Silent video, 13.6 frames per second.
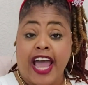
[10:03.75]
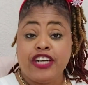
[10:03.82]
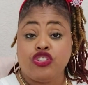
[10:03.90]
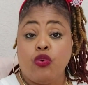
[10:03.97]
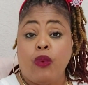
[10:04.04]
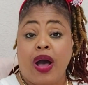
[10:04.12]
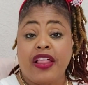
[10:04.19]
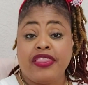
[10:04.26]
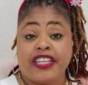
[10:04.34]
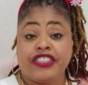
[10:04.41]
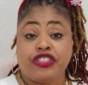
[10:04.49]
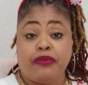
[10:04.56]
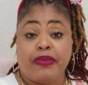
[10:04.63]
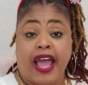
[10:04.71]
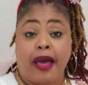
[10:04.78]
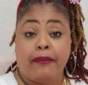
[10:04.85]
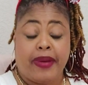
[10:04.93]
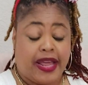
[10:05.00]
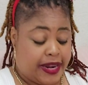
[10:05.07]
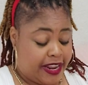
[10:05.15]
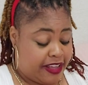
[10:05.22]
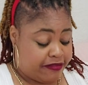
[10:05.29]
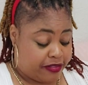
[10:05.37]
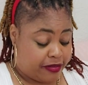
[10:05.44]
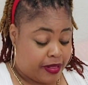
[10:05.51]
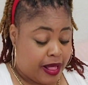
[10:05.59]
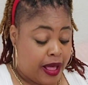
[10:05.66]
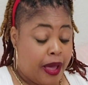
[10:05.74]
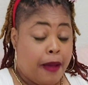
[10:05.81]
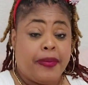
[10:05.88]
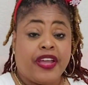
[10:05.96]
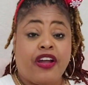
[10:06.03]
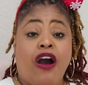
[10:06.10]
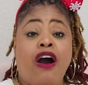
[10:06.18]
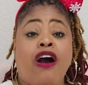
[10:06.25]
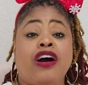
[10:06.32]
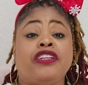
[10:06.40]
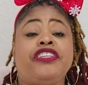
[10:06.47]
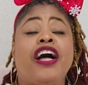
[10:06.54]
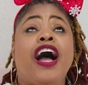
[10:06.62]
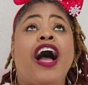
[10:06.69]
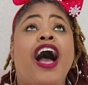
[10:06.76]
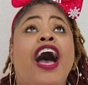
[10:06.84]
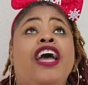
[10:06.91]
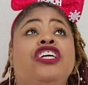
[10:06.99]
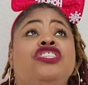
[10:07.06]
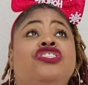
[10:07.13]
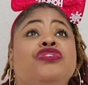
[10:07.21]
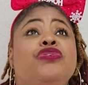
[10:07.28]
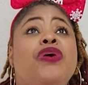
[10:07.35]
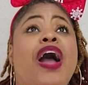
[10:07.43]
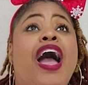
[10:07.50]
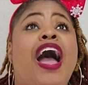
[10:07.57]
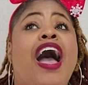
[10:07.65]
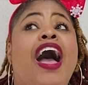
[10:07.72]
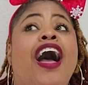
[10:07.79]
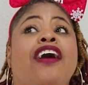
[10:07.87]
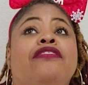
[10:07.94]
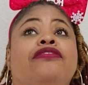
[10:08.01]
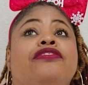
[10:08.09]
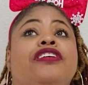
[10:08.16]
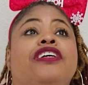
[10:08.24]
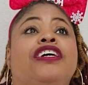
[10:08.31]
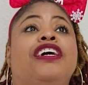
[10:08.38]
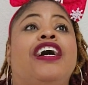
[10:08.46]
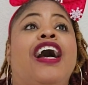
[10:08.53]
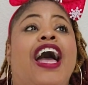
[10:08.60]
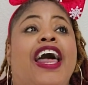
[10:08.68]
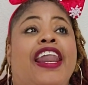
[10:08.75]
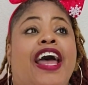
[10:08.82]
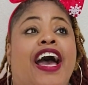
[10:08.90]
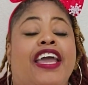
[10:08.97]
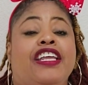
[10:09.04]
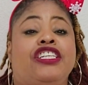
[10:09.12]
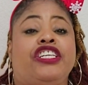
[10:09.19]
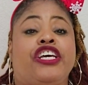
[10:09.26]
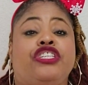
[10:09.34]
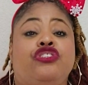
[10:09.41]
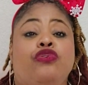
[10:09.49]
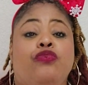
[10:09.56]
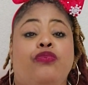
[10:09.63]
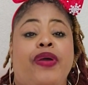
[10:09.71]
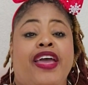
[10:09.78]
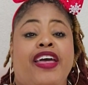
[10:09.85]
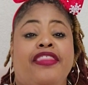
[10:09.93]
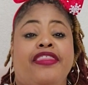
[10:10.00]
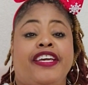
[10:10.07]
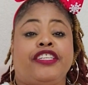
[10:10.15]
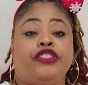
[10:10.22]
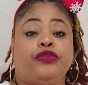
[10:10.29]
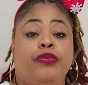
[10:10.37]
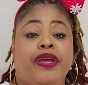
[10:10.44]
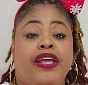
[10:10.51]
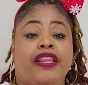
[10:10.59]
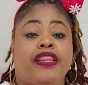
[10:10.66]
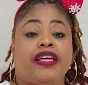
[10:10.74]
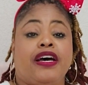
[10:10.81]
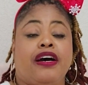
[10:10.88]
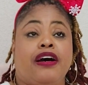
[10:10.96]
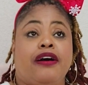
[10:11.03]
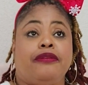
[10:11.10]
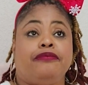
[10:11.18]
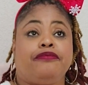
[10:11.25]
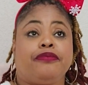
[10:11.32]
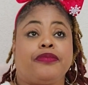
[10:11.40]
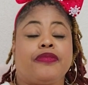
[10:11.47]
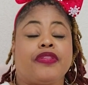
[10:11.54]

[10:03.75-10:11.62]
I do want this to be at my navel because I do have an idea to wear this with a